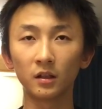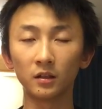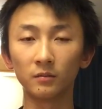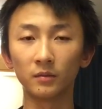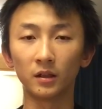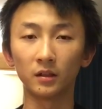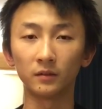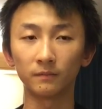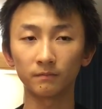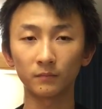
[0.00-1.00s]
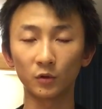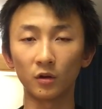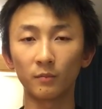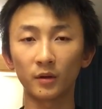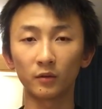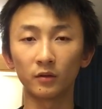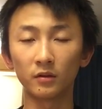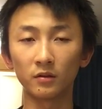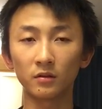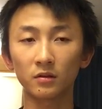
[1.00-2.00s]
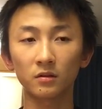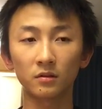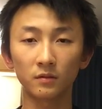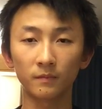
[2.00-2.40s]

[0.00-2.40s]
and my grandparents,